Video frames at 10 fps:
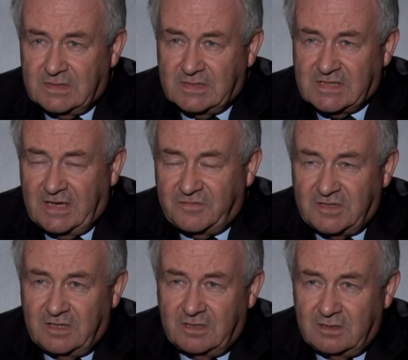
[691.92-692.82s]

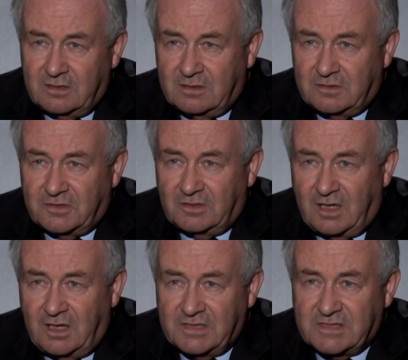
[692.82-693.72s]
safety to
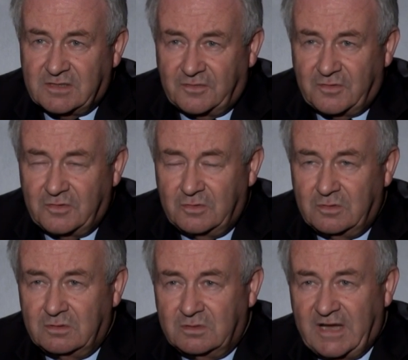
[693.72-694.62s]
last through
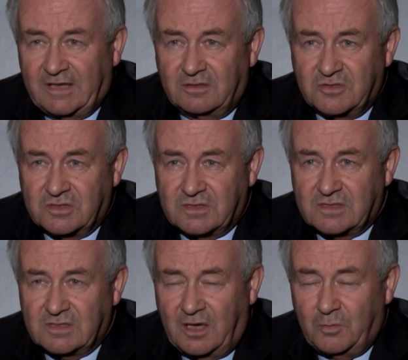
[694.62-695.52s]

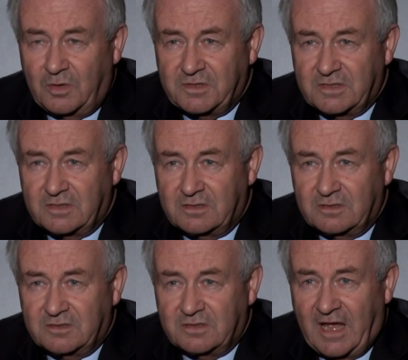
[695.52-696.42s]
negligence. I wanted
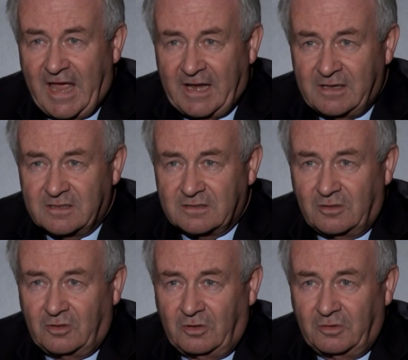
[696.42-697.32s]
to end
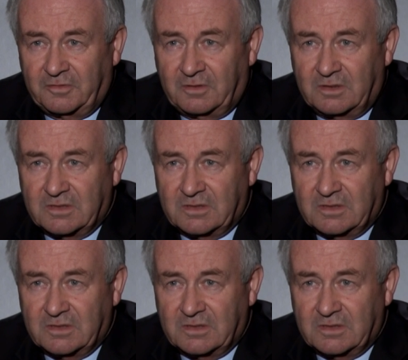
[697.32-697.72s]
on